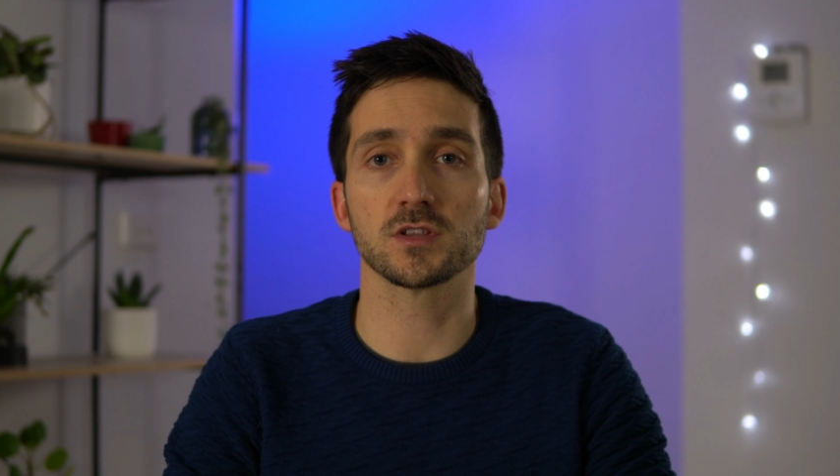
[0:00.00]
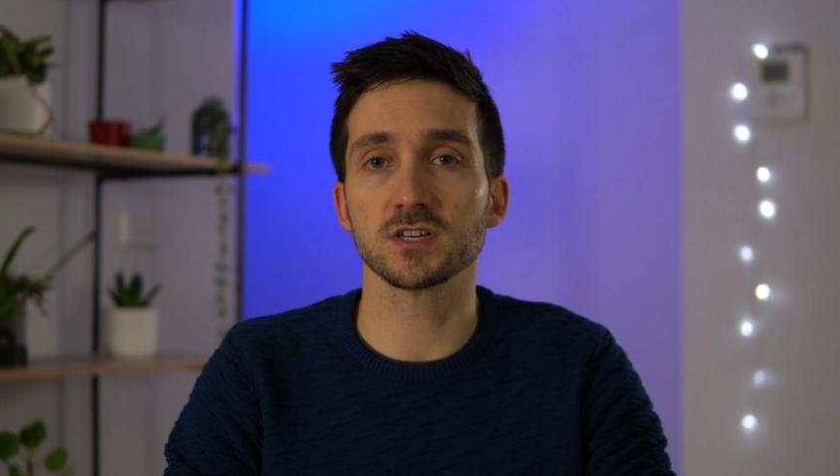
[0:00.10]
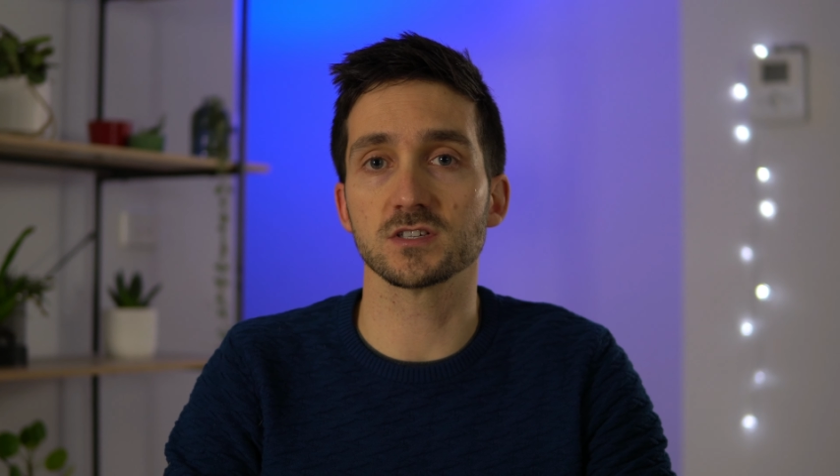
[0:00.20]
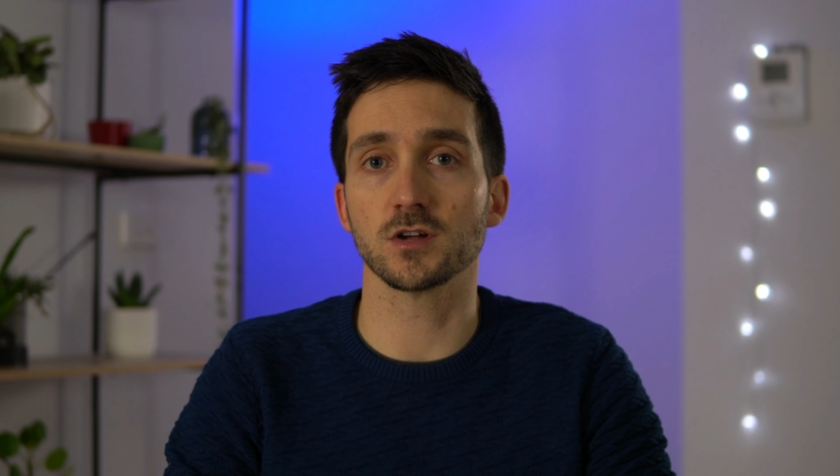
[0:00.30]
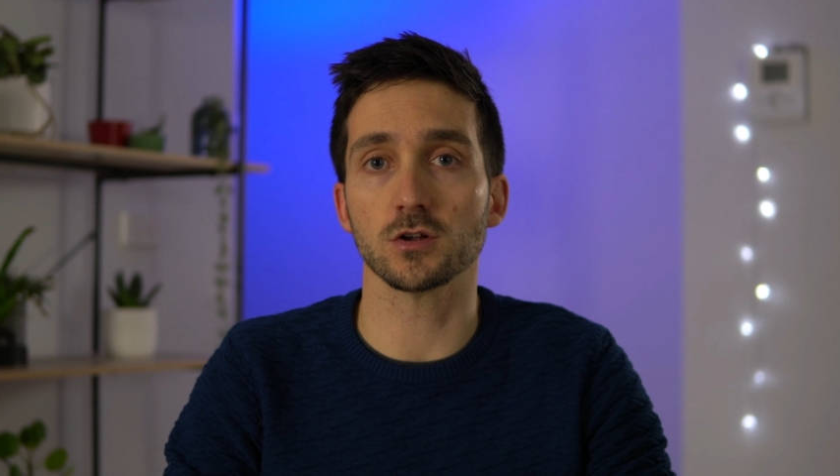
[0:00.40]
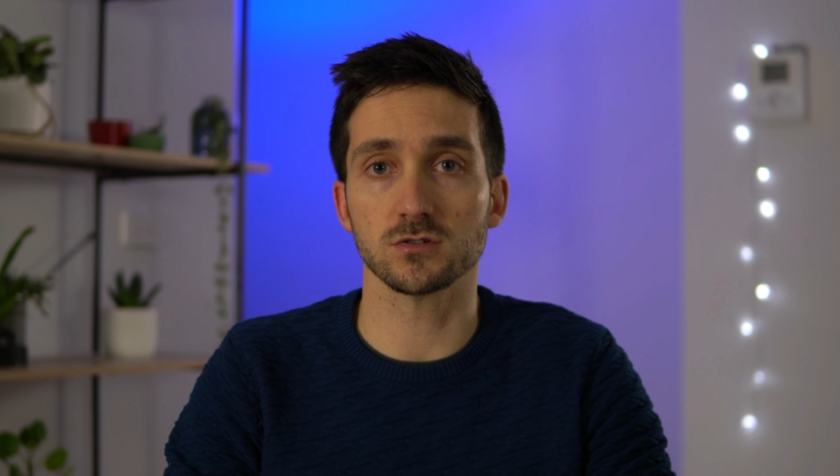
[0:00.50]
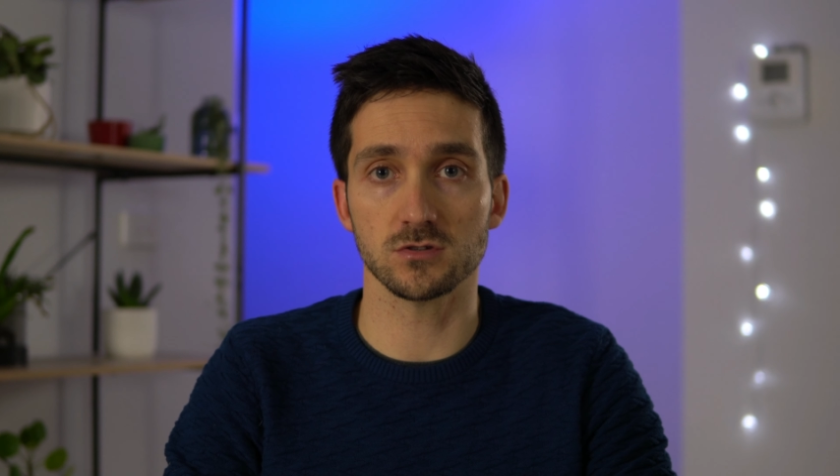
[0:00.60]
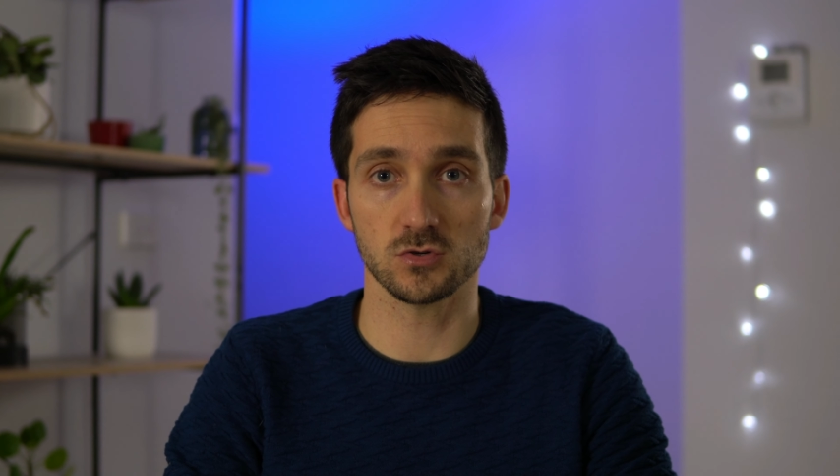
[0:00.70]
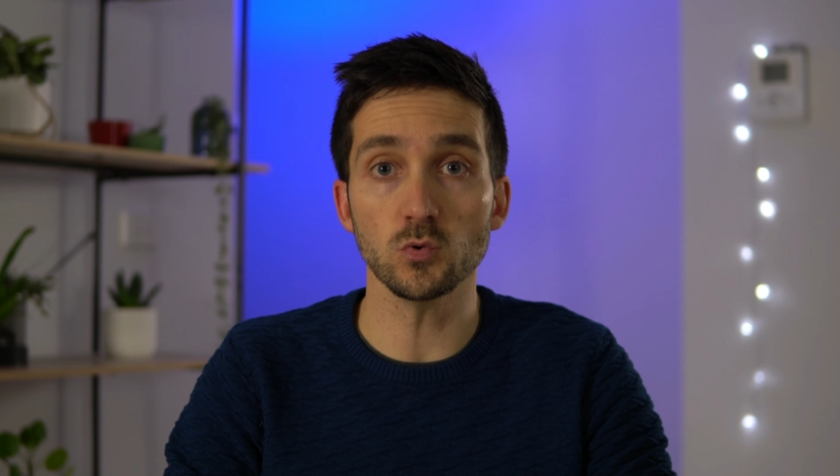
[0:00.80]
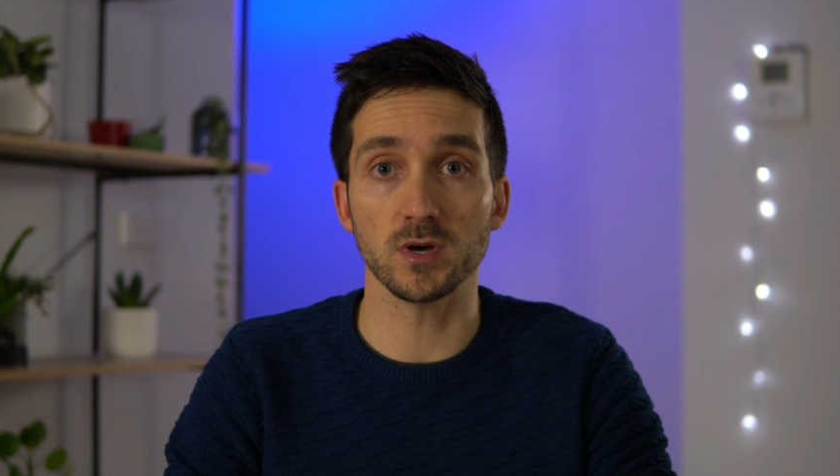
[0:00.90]
does
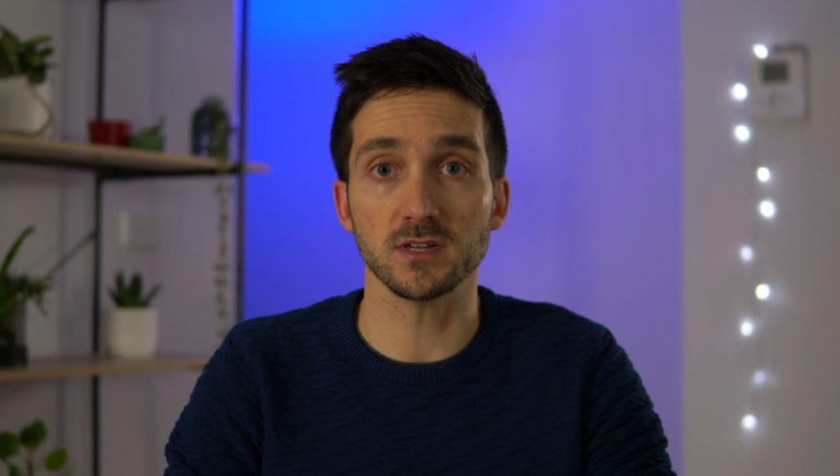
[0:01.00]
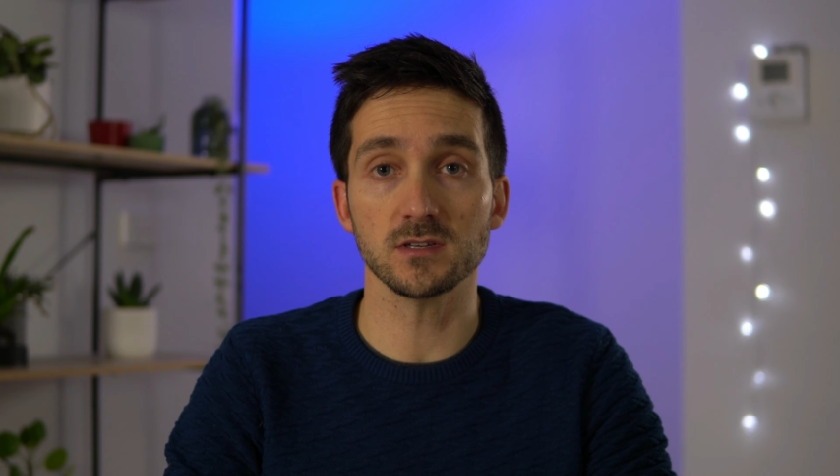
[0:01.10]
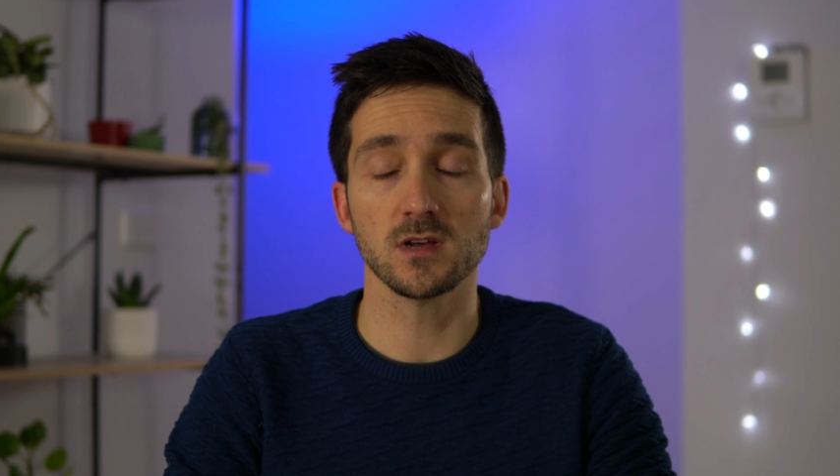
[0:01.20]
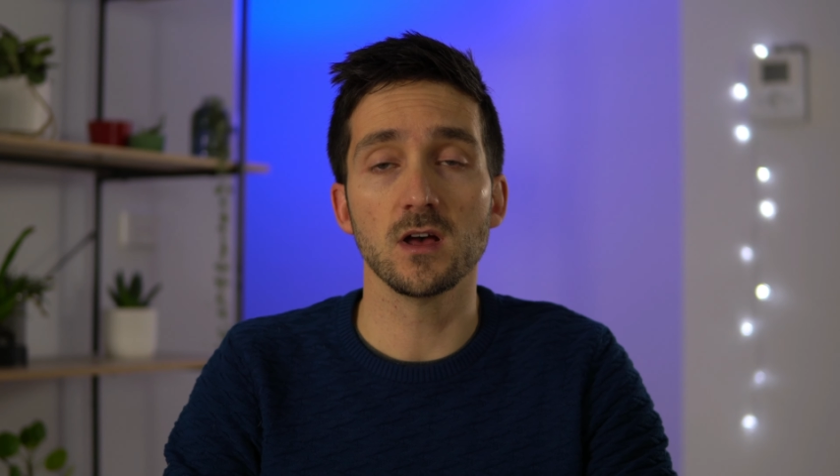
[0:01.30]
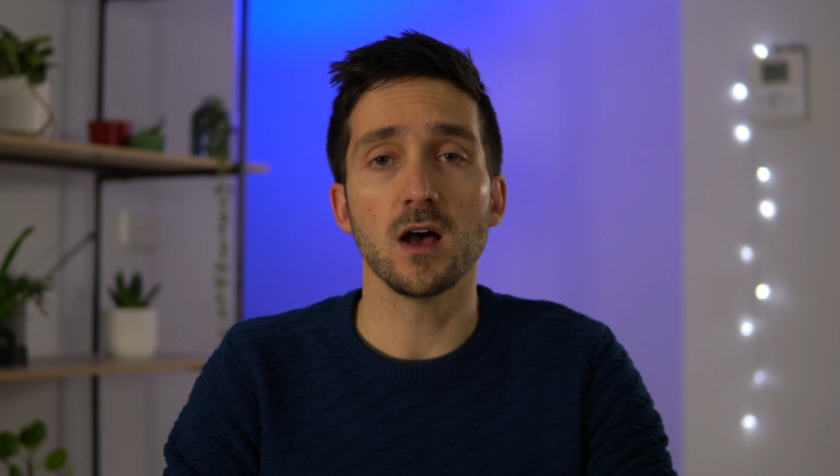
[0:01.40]
not do it,